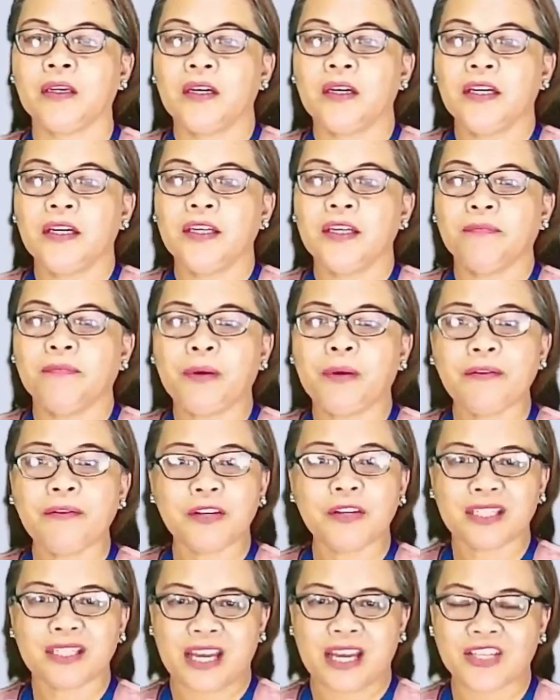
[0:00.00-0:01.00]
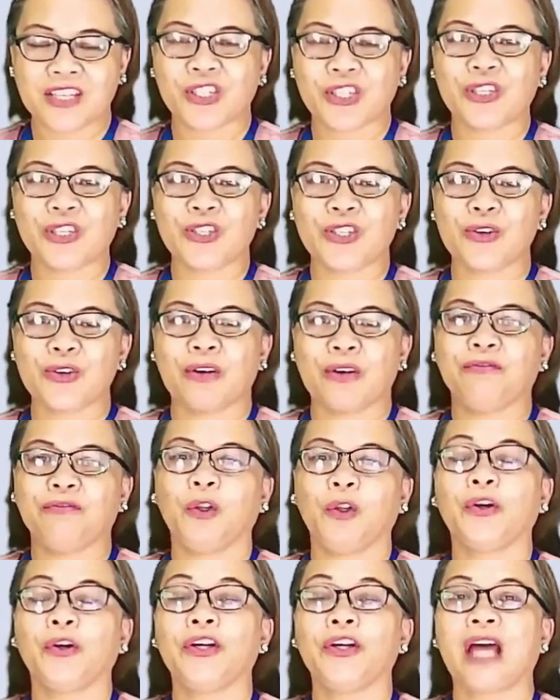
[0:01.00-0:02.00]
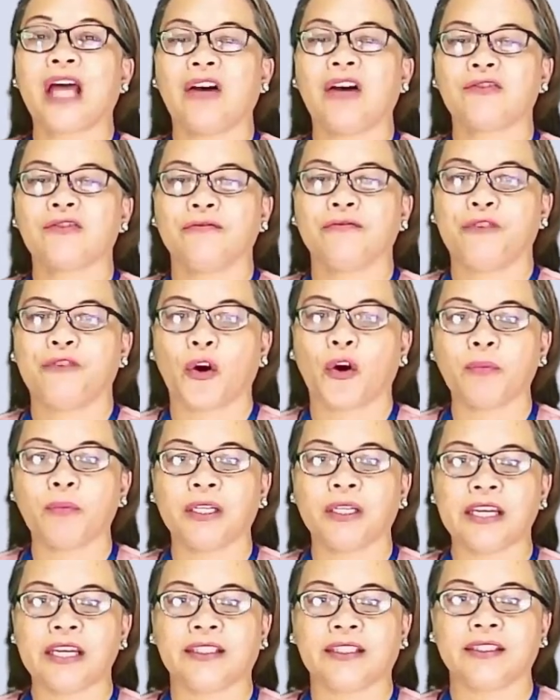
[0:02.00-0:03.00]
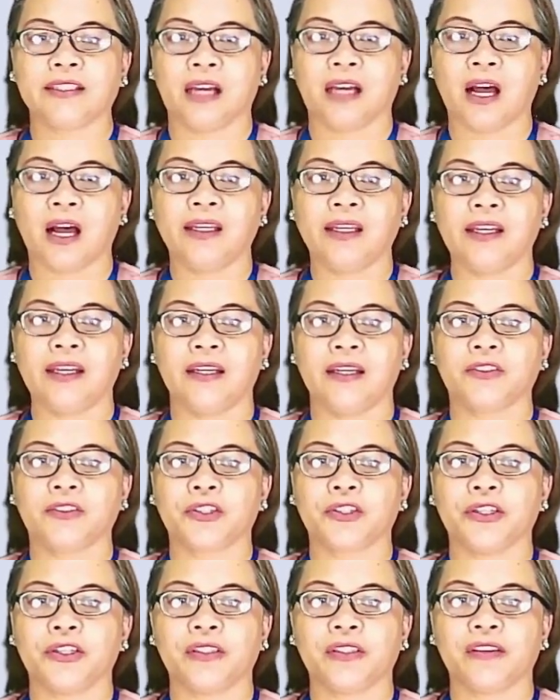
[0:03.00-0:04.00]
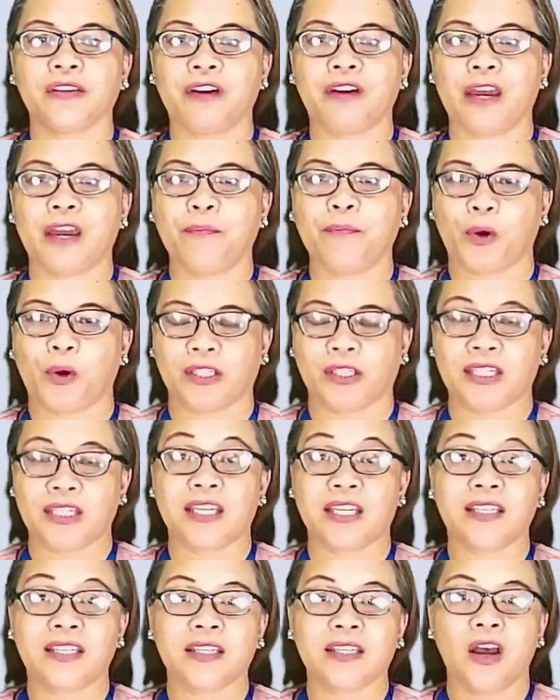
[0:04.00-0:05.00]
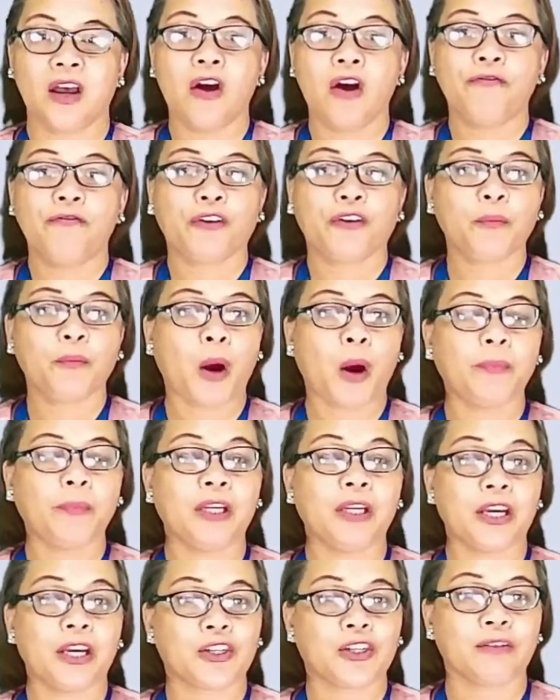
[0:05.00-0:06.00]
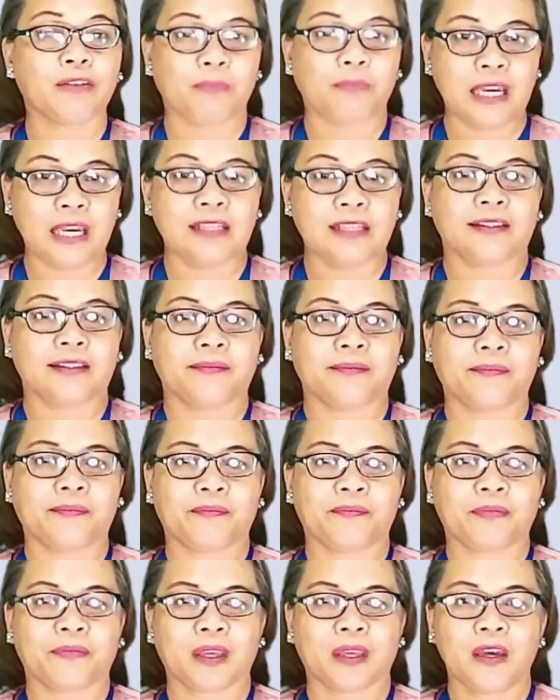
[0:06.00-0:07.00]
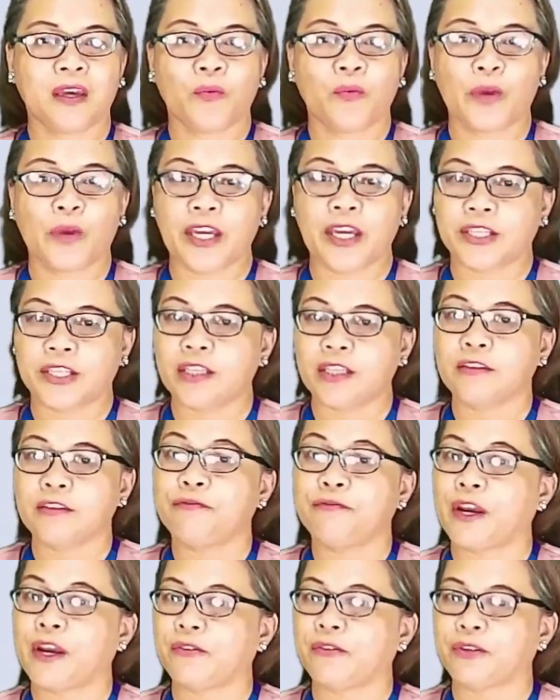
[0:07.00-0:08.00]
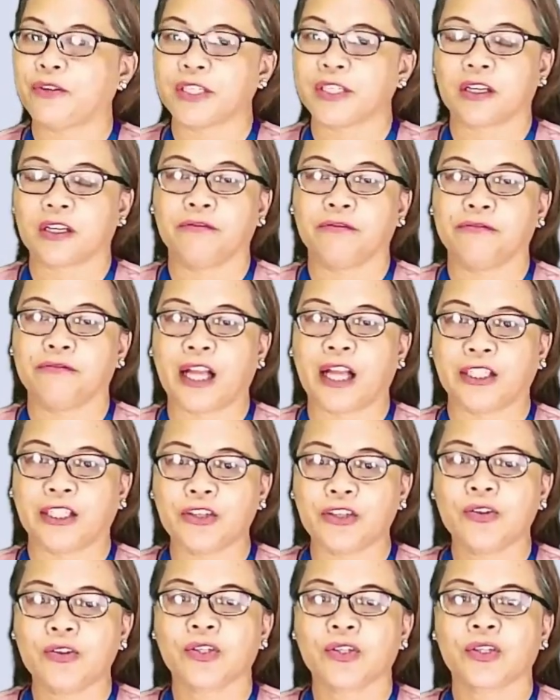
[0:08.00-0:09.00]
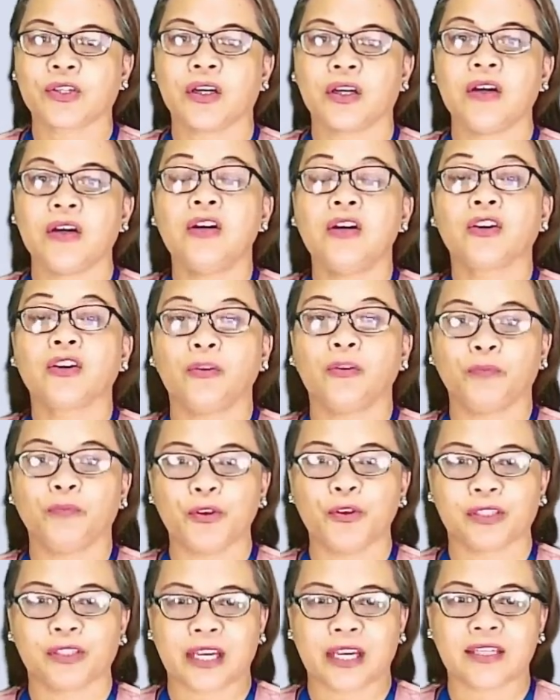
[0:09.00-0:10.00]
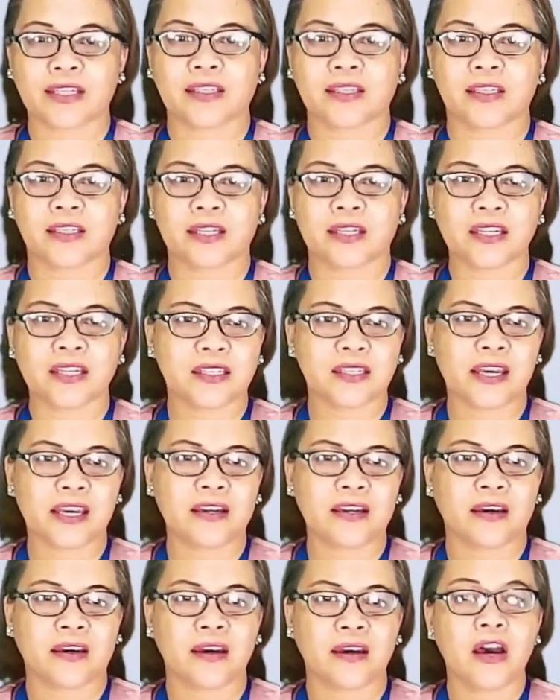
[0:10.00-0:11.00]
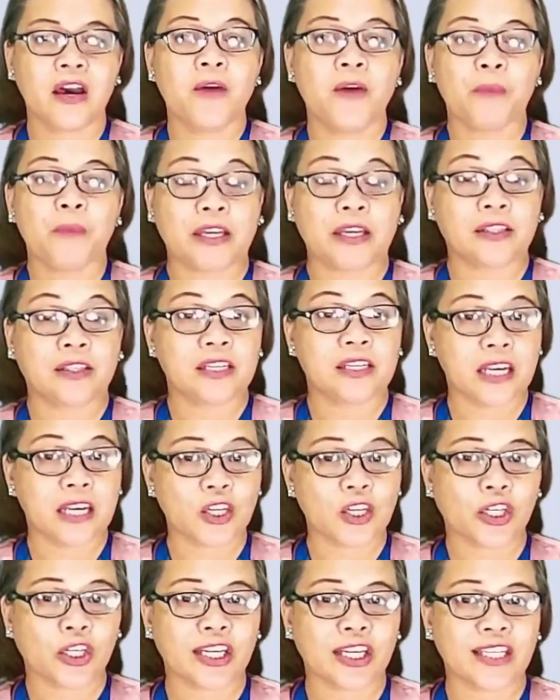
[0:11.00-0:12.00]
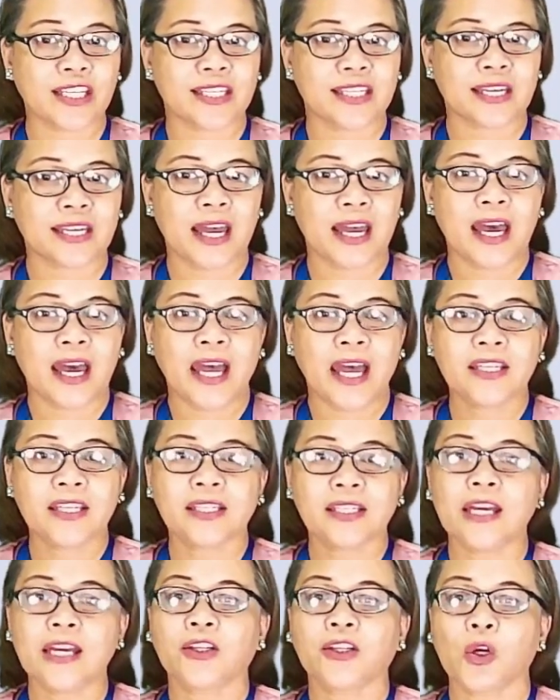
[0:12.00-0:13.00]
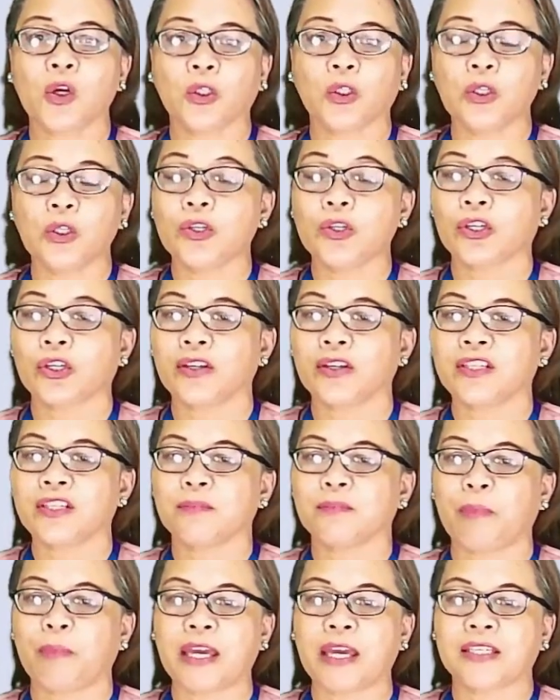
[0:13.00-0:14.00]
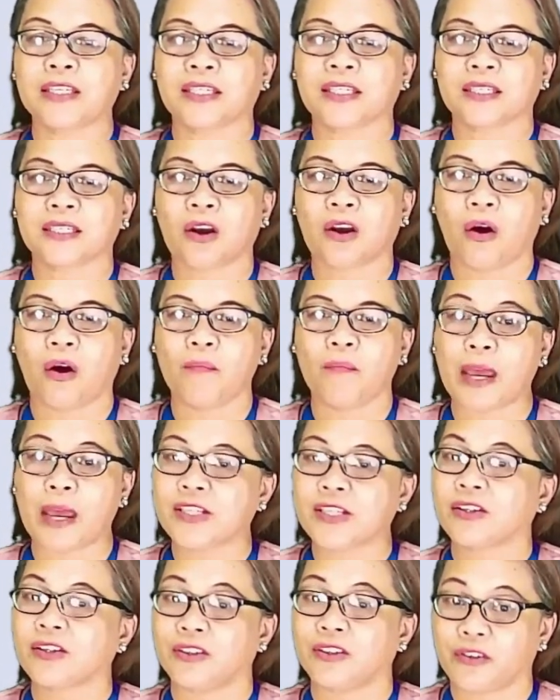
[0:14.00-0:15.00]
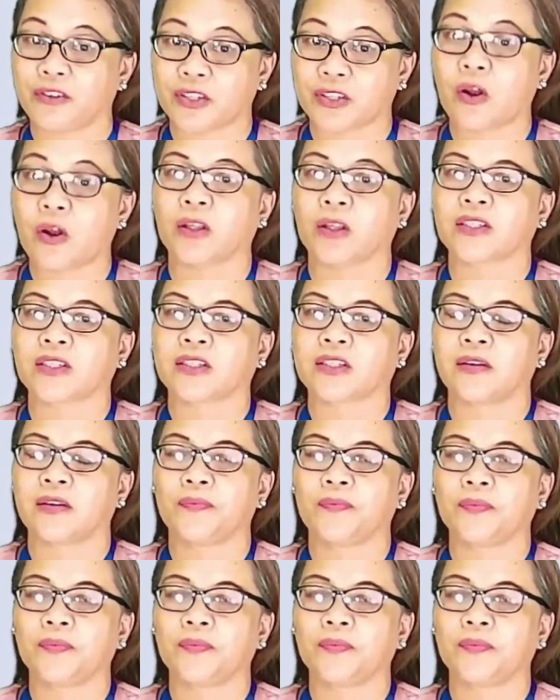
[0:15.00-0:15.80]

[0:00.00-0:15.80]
In the previous lessons, you have learned how to formulate null and alternative hypothesis for population mean. We identify critical values, compute test statistic, make decisions, and state conclusions based on the results.